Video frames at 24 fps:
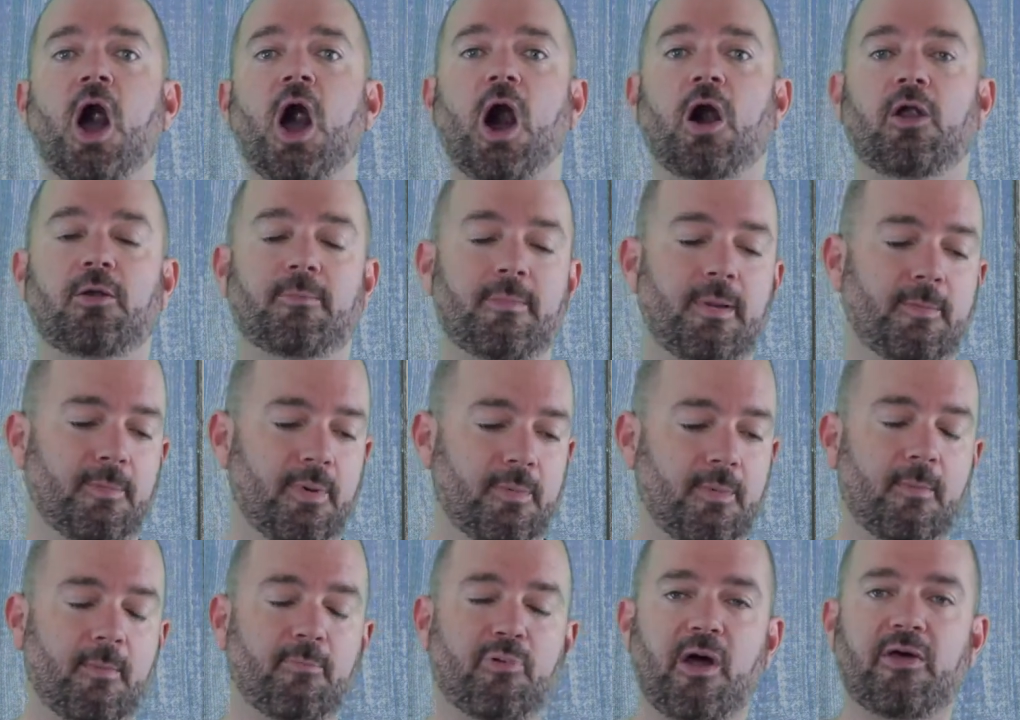I remember
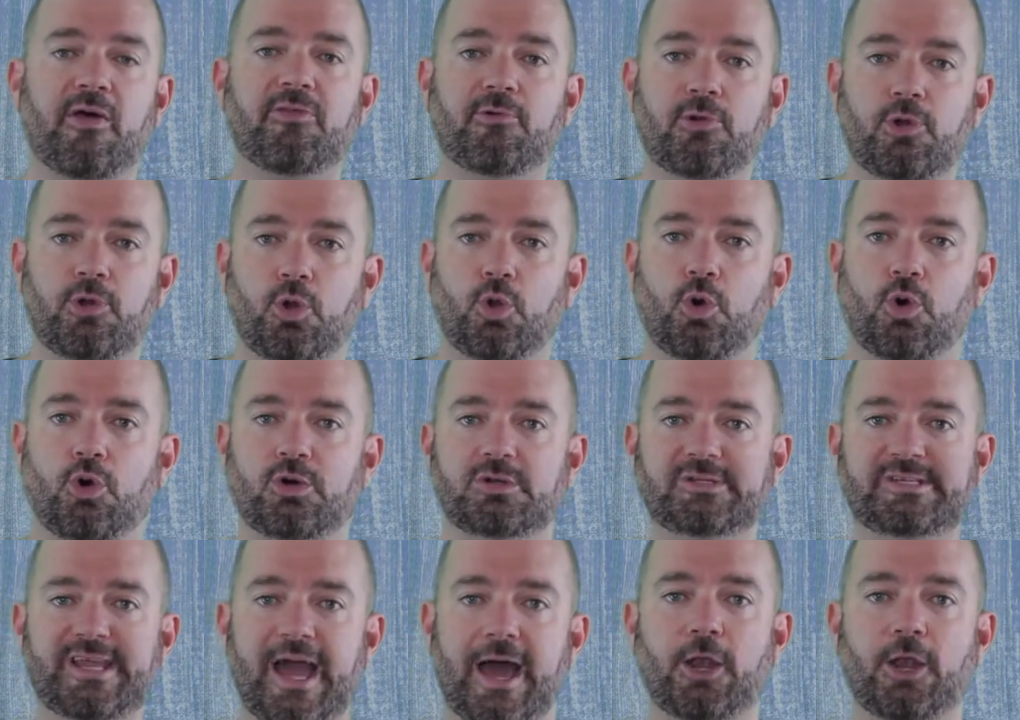my brother-in-law
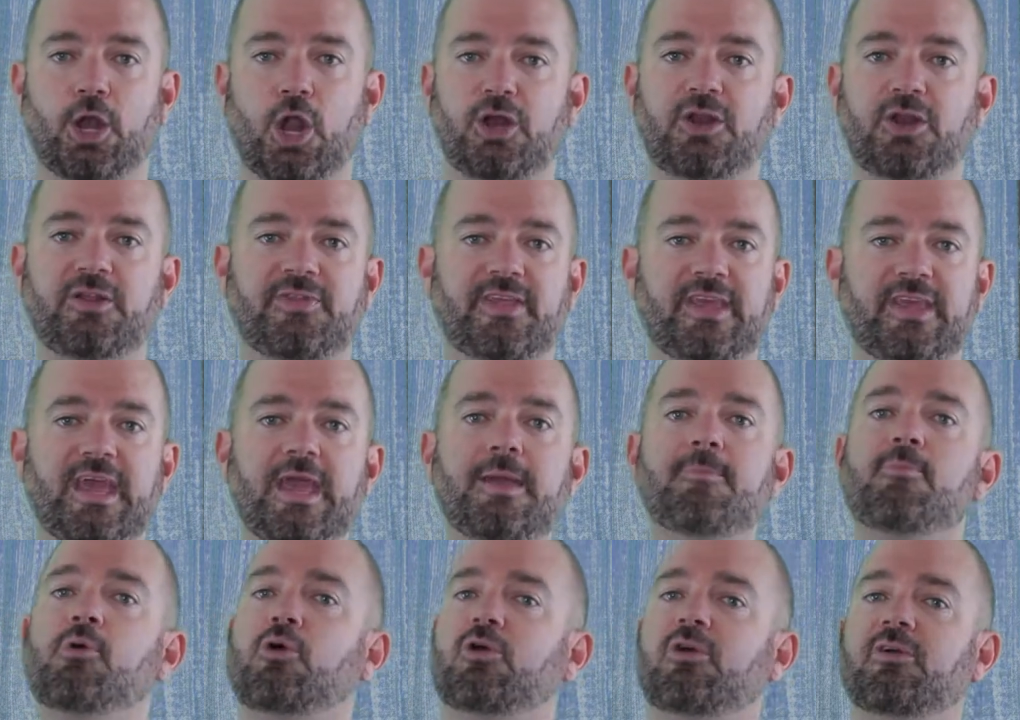downloaded the
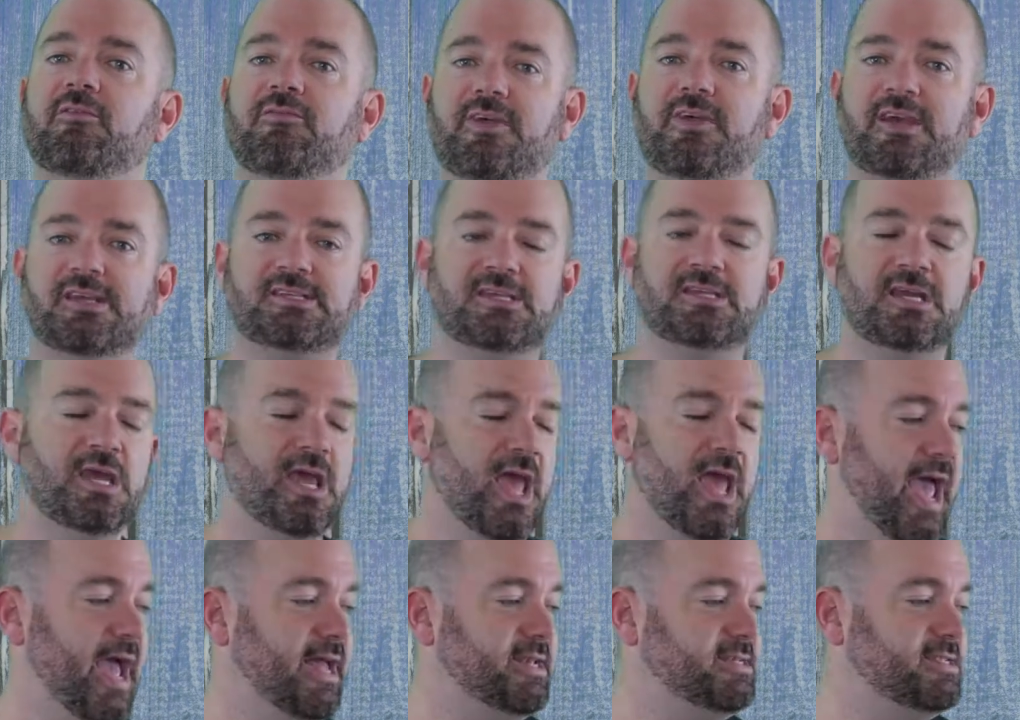ebook of this,
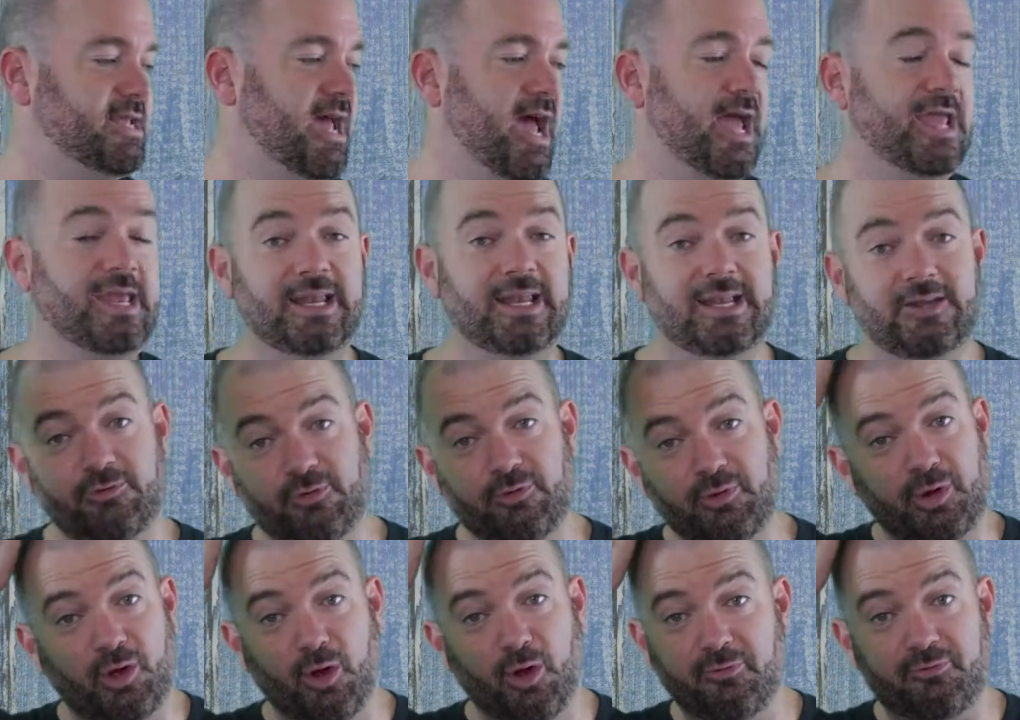and he
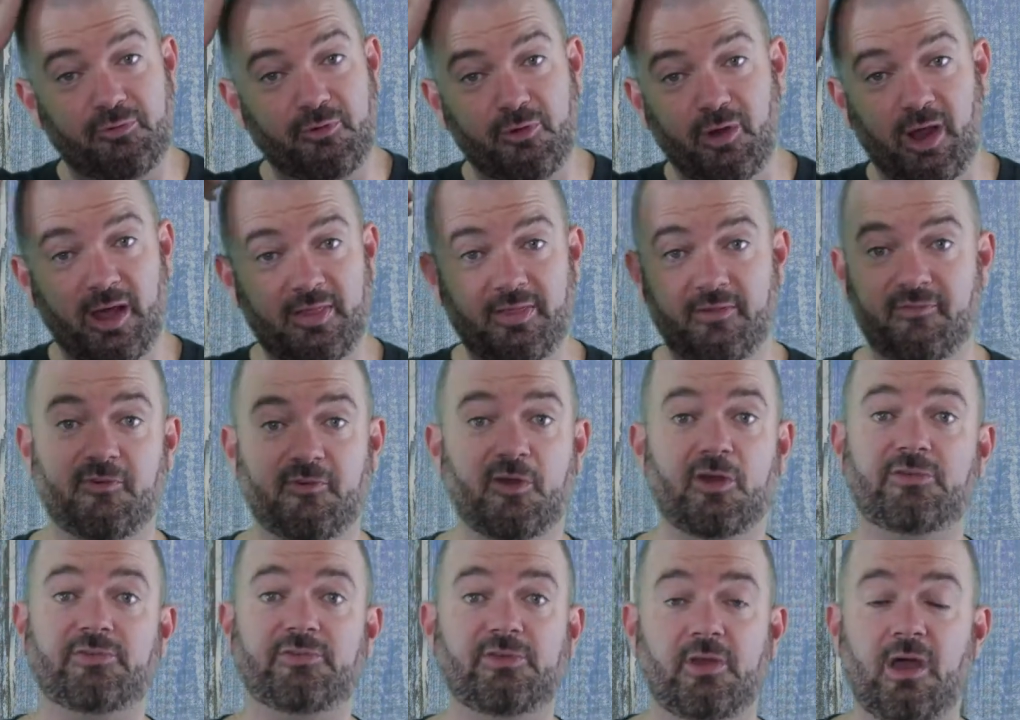literally got through like
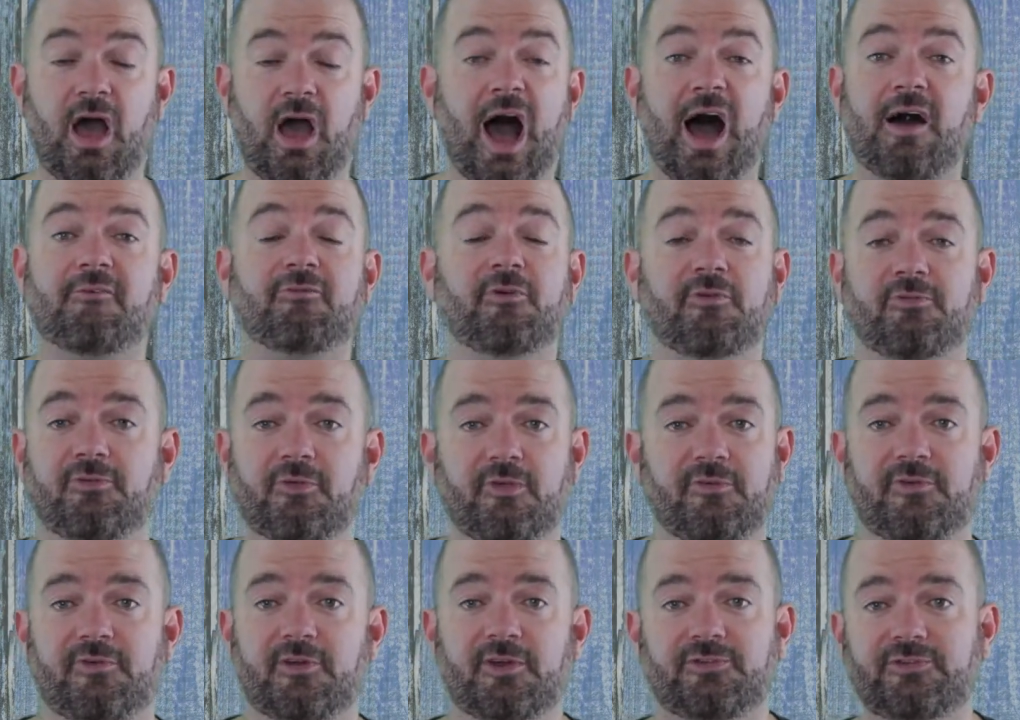halfway through
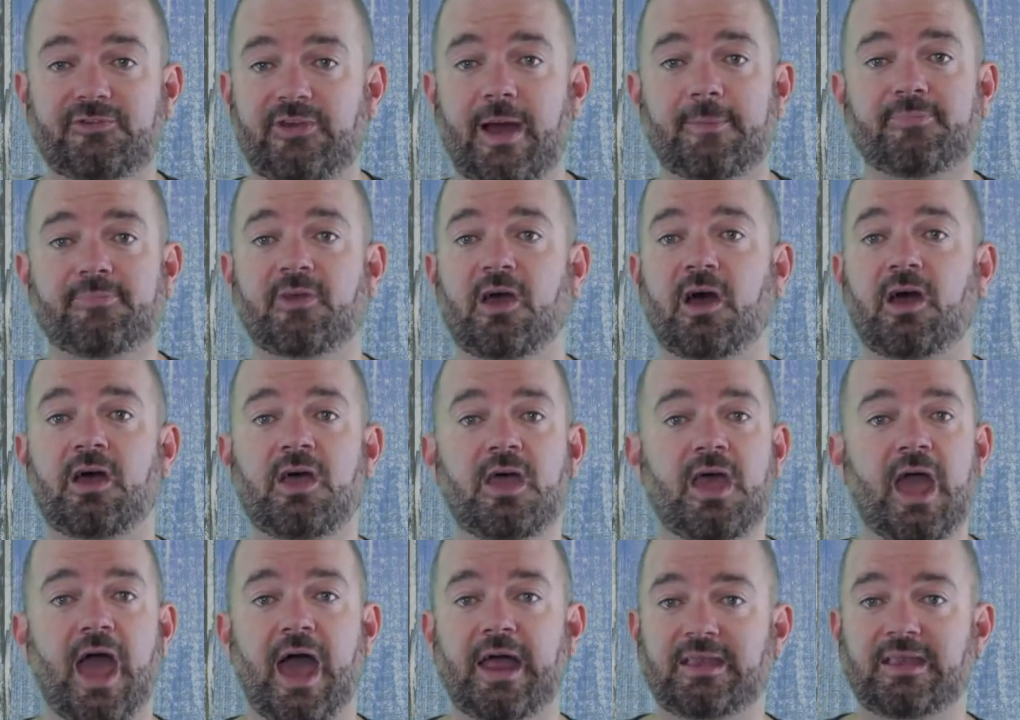the first chapter
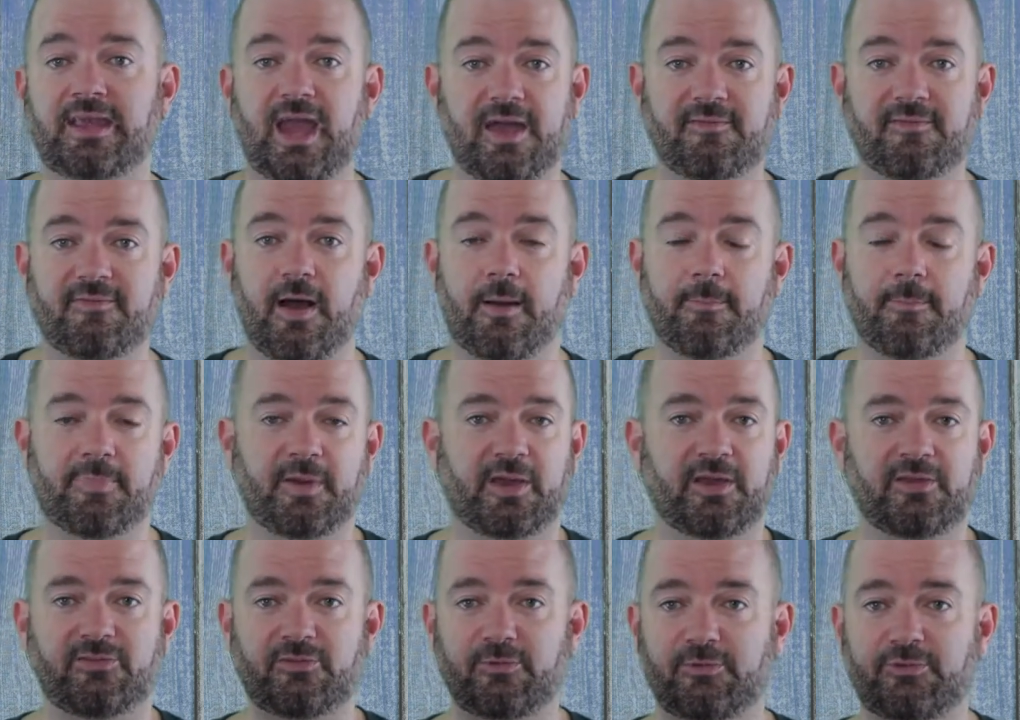and gave up
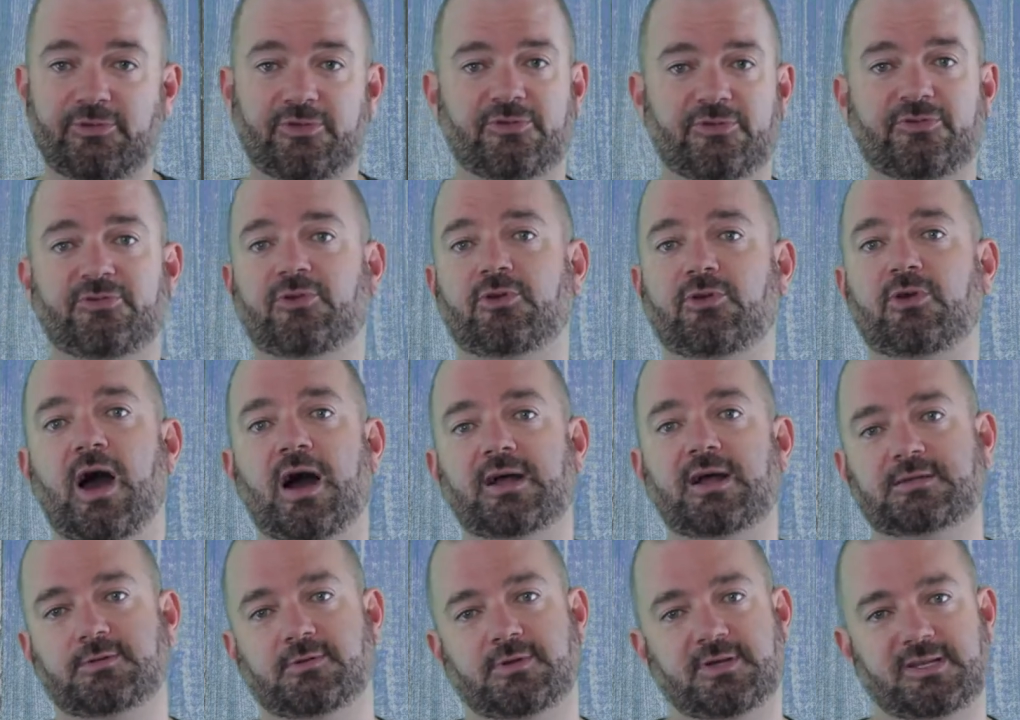because it was just too
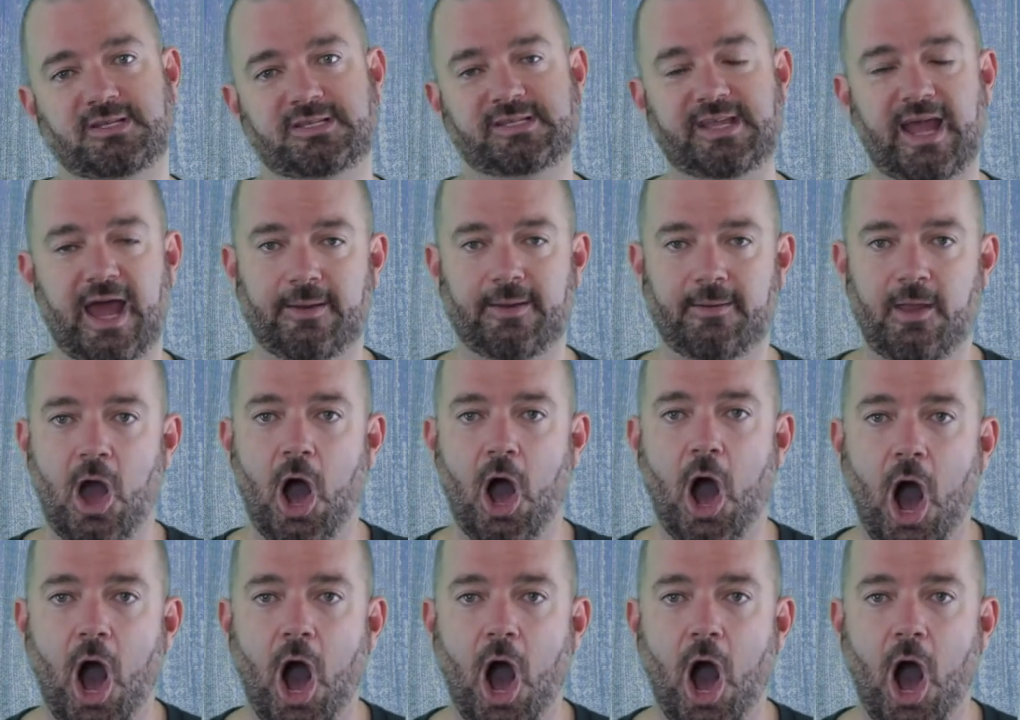hard to understand.